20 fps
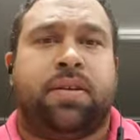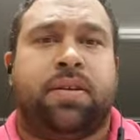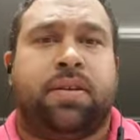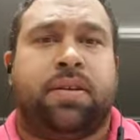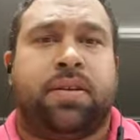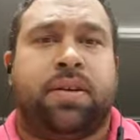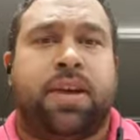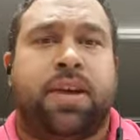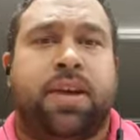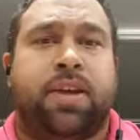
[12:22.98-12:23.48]

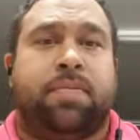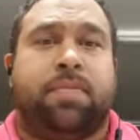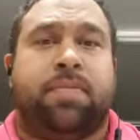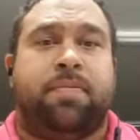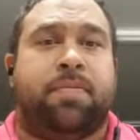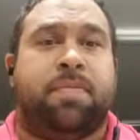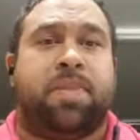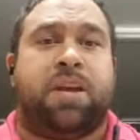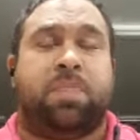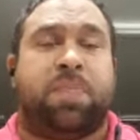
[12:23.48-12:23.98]

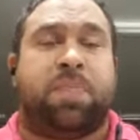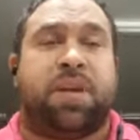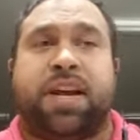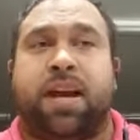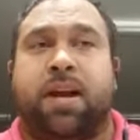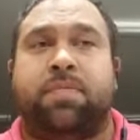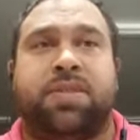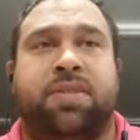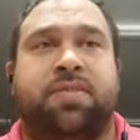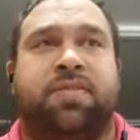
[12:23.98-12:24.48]
It
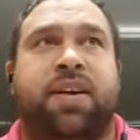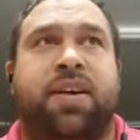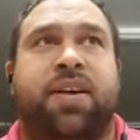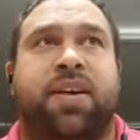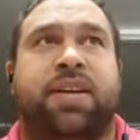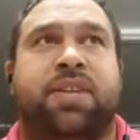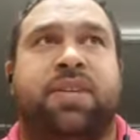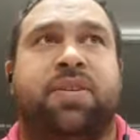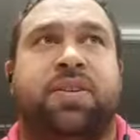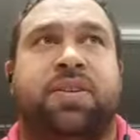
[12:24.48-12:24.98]
becomes a very
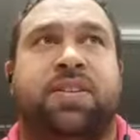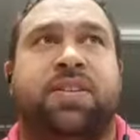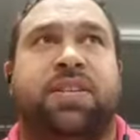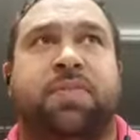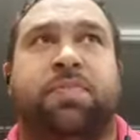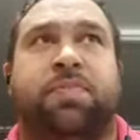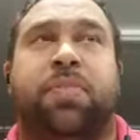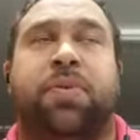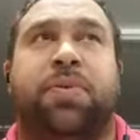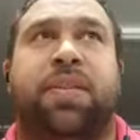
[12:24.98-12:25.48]
sort of
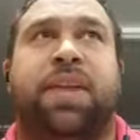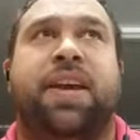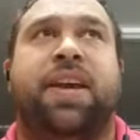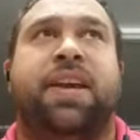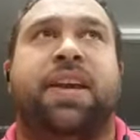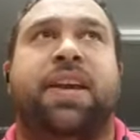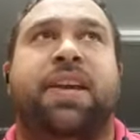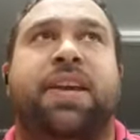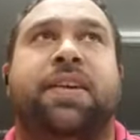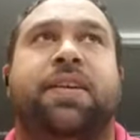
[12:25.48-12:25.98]
simple thing,
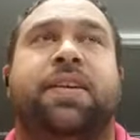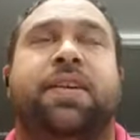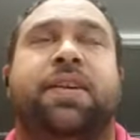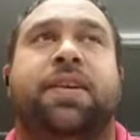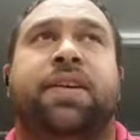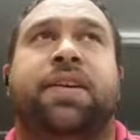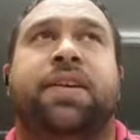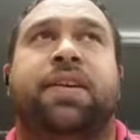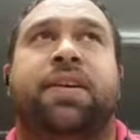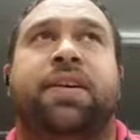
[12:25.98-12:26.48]

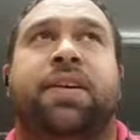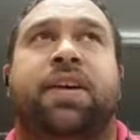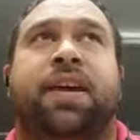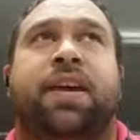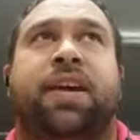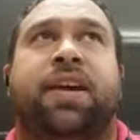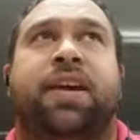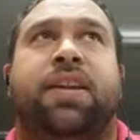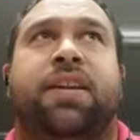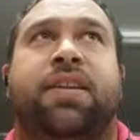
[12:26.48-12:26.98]

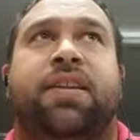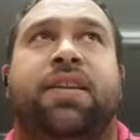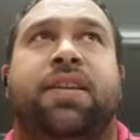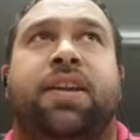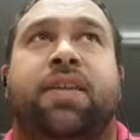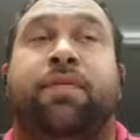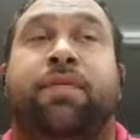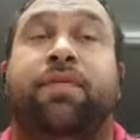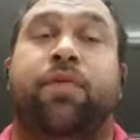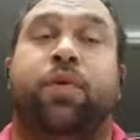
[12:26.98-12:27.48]
and
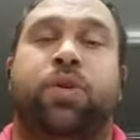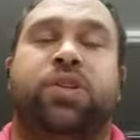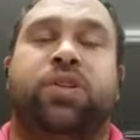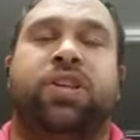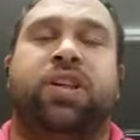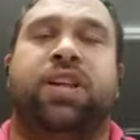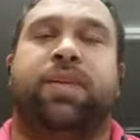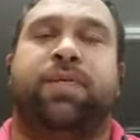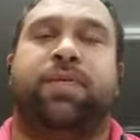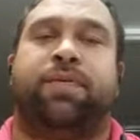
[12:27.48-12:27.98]

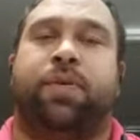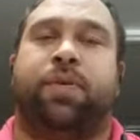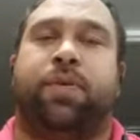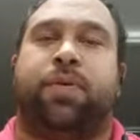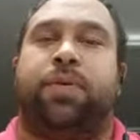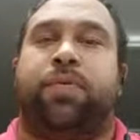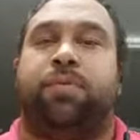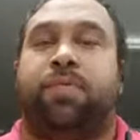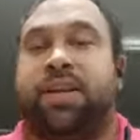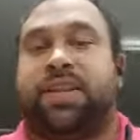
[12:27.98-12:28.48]
unfortunately for
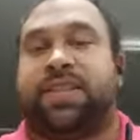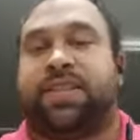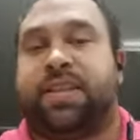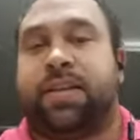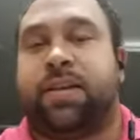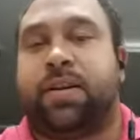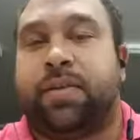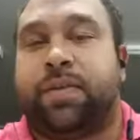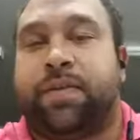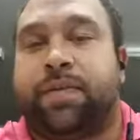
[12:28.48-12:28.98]

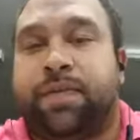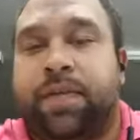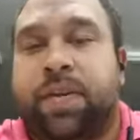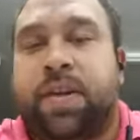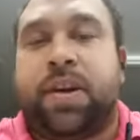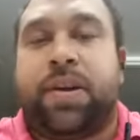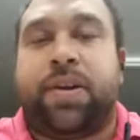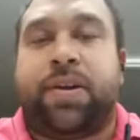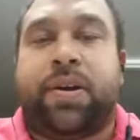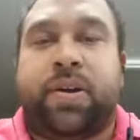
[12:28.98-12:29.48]
myself, you
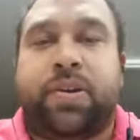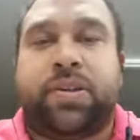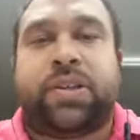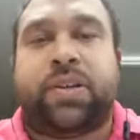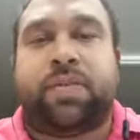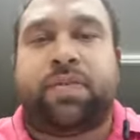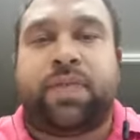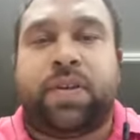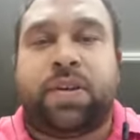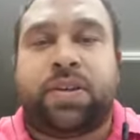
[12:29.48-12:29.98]
know, coaching
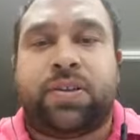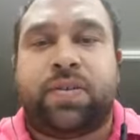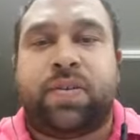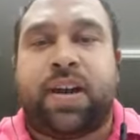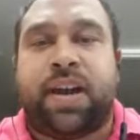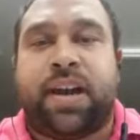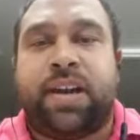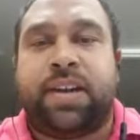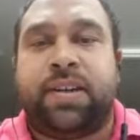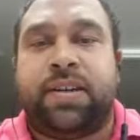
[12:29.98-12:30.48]
first
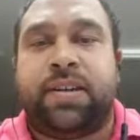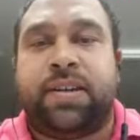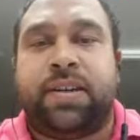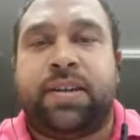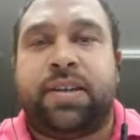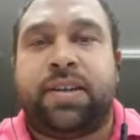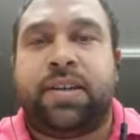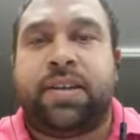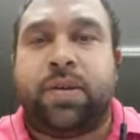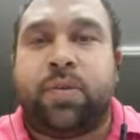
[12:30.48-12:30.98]
grade,
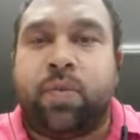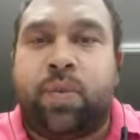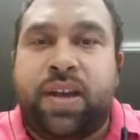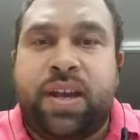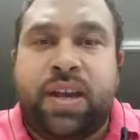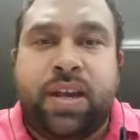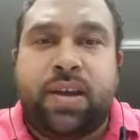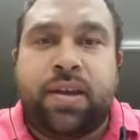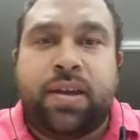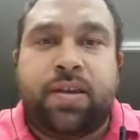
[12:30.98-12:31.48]

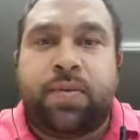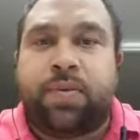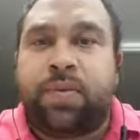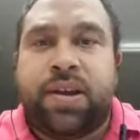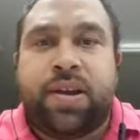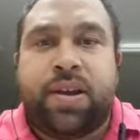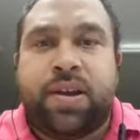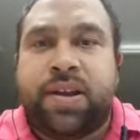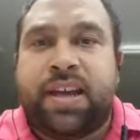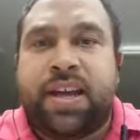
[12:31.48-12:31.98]
we
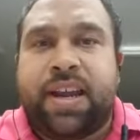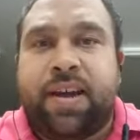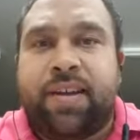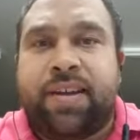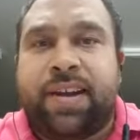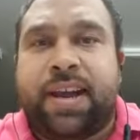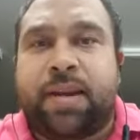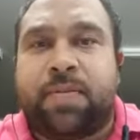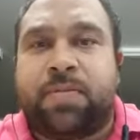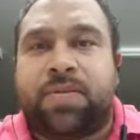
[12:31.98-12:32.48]
don't get our
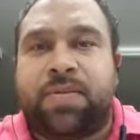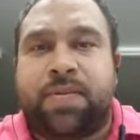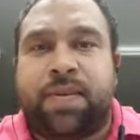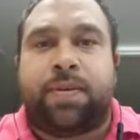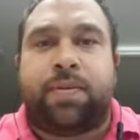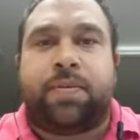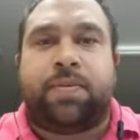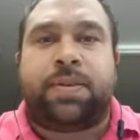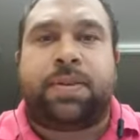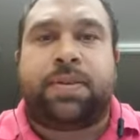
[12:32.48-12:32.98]
games
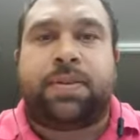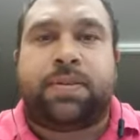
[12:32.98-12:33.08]
filmed.